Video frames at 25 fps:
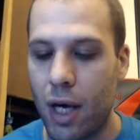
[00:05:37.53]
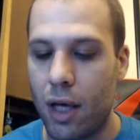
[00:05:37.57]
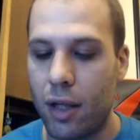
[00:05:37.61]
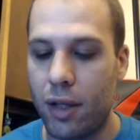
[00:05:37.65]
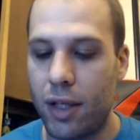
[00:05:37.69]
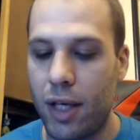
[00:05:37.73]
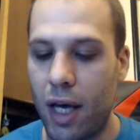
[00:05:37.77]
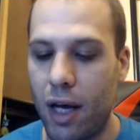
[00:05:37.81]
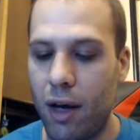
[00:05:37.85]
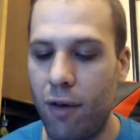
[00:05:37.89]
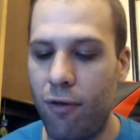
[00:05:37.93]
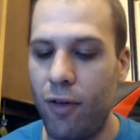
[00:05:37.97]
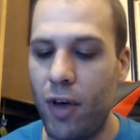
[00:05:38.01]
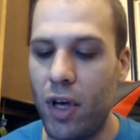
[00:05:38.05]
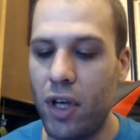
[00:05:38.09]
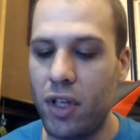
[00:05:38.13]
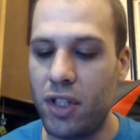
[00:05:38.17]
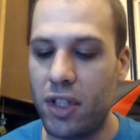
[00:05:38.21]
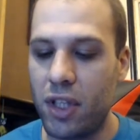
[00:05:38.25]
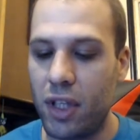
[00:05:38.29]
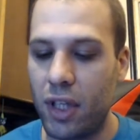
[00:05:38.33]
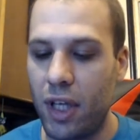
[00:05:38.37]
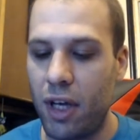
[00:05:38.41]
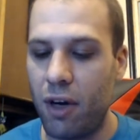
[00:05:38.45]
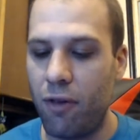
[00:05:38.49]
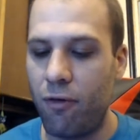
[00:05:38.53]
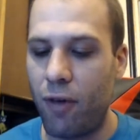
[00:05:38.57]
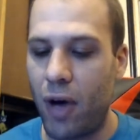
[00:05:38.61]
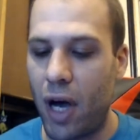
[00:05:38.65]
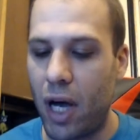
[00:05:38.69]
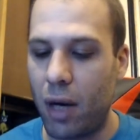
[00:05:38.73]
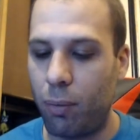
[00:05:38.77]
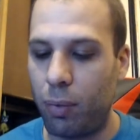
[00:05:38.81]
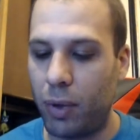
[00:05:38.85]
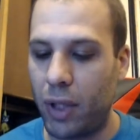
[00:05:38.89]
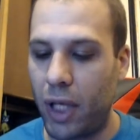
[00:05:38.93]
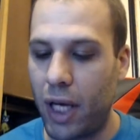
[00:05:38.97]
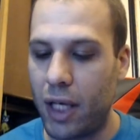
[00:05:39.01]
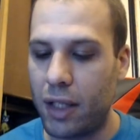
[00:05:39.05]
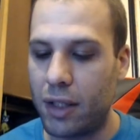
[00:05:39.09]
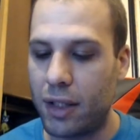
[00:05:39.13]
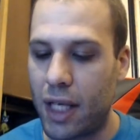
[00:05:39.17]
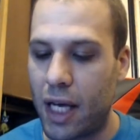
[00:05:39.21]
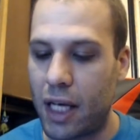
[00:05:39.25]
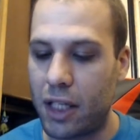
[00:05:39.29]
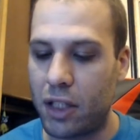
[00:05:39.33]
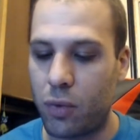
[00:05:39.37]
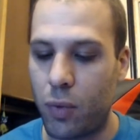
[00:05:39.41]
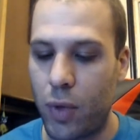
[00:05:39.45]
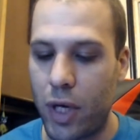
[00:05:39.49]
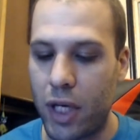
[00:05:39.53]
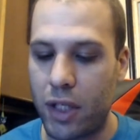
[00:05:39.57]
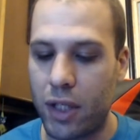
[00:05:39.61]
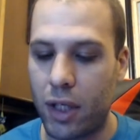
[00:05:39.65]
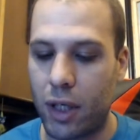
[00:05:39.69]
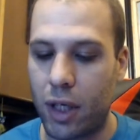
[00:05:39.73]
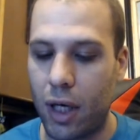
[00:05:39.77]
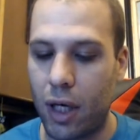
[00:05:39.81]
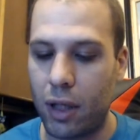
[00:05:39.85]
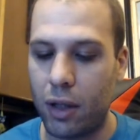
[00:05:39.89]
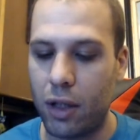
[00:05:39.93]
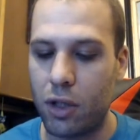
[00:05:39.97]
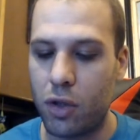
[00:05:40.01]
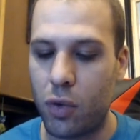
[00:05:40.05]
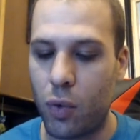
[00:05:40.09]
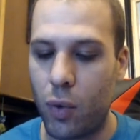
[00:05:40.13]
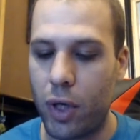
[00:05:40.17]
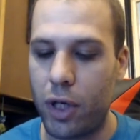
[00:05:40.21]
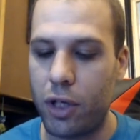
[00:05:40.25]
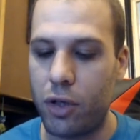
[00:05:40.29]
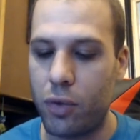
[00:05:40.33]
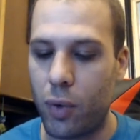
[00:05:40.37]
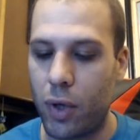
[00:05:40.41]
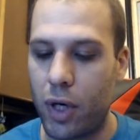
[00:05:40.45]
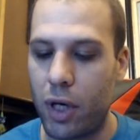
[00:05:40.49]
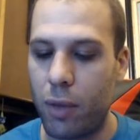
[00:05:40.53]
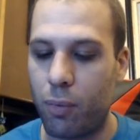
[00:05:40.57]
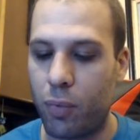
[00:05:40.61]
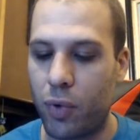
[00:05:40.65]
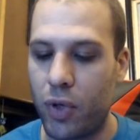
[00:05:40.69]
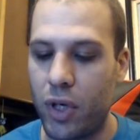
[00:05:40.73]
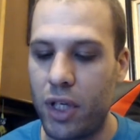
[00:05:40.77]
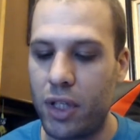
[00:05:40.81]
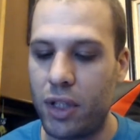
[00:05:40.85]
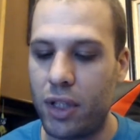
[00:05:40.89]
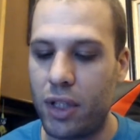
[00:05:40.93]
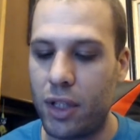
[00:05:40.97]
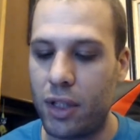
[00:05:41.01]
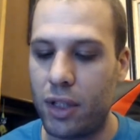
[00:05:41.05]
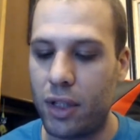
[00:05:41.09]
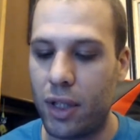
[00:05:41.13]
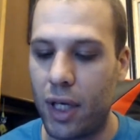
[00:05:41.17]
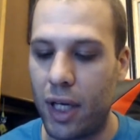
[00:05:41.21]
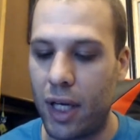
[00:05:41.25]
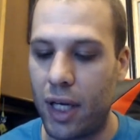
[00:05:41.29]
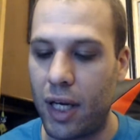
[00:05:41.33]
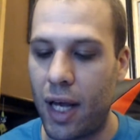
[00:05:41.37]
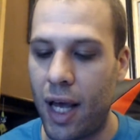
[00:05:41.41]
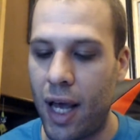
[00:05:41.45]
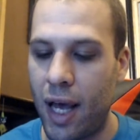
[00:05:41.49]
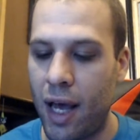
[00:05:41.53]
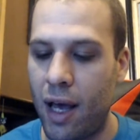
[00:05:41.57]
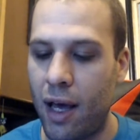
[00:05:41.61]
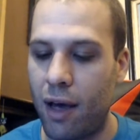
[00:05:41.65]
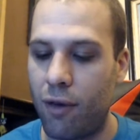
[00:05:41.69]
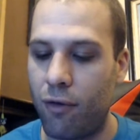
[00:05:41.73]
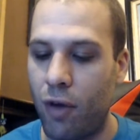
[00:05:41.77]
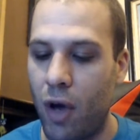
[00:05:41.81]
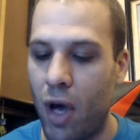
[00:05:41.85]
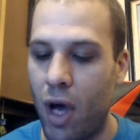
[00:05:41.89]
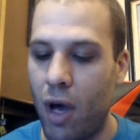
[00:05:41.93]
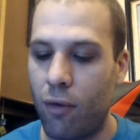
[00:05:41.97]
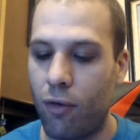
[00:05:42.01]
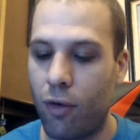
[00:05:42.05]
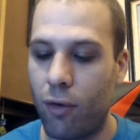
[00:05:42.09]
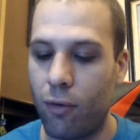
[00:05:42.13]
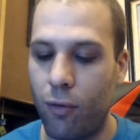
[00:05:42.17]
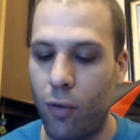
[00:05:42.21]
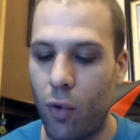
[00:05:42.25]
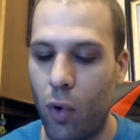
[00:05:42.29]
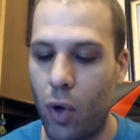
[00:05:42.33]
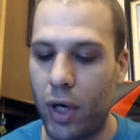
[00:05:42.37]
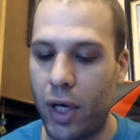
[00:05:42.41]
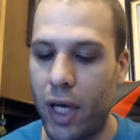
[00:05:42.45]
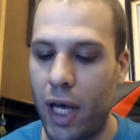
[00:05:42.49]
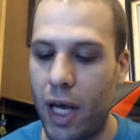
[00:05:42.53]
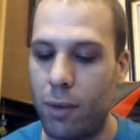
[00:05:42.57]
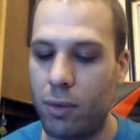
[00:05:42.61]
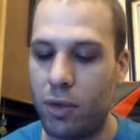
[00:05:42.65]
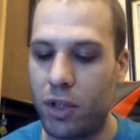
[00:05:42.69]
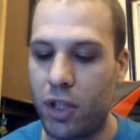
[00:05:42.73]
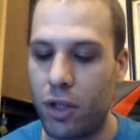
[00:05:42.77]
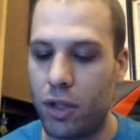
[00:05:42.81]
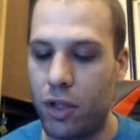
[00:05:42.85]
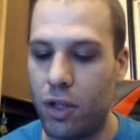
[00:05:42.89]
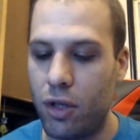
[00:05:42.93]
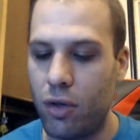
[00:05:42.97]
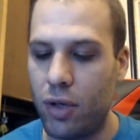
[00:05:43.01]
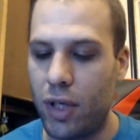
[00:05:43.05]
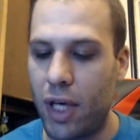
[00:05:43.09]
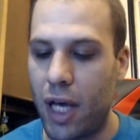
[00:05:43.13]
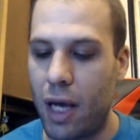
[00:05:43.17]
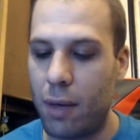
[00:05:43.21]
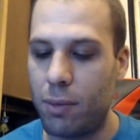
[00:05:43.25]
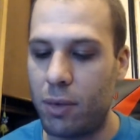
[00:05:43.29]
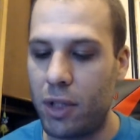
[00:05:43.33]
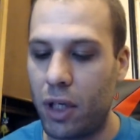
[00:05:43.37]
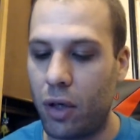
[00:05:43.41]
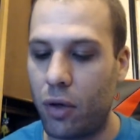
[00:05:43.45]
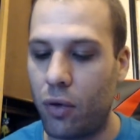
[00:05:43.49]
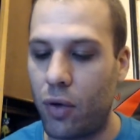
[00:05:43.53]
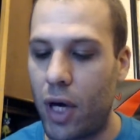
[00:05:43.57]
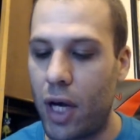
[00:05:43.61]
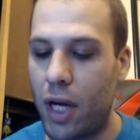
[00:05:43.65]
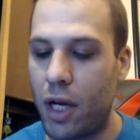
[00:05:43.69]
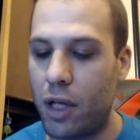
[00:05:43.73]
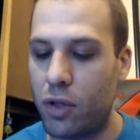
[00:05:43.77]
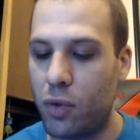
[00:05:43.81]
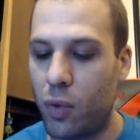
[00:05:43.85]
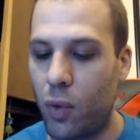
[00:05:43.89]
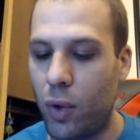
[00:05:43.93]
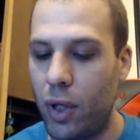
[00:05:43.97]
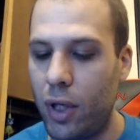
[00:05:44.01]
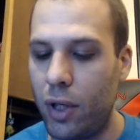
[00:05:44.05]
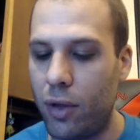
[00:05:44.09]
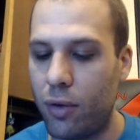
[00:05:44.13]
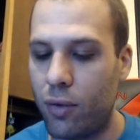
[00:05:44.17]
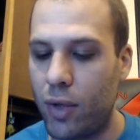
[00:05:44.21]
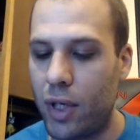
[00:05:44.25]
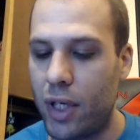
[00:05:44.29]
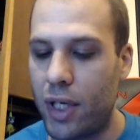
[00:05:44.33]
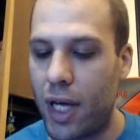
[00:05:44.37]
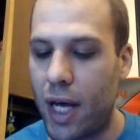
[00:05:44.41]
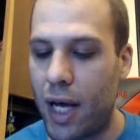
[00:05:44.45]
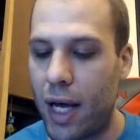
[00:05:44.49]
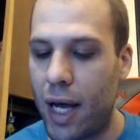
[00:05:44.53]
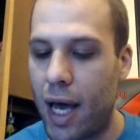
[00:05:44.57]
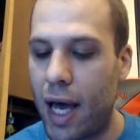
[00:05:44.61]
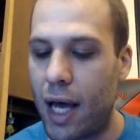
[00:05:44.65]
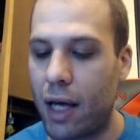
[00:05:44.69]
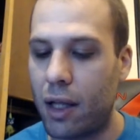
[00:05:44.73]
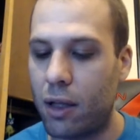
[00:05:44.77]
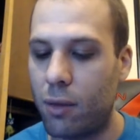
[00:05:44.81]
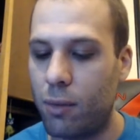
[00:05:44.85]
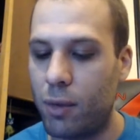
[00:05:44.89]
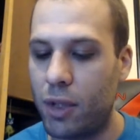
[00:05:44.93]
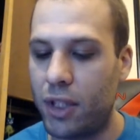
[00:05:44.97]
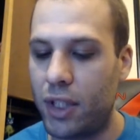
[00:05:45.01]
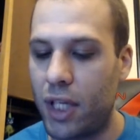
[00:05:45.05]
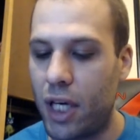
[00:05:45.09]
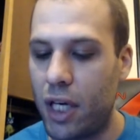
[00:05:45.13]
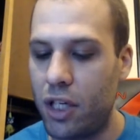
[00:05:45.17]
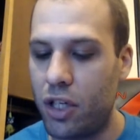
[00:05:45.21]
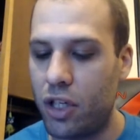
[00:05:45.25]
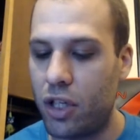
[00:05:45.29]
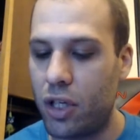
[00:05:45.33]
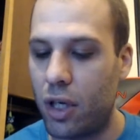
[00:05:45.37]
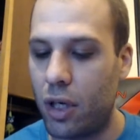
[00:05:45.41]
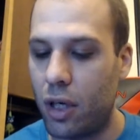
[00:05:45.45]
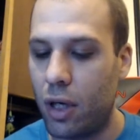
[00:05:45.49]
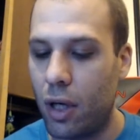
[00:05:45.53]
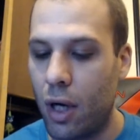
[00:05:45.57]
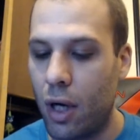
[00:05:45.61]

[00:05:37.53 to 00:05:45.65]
The NFL solidified plans last week to cut the 2020 preseason in half from 4 games to 2 games and created 23-day acclimatization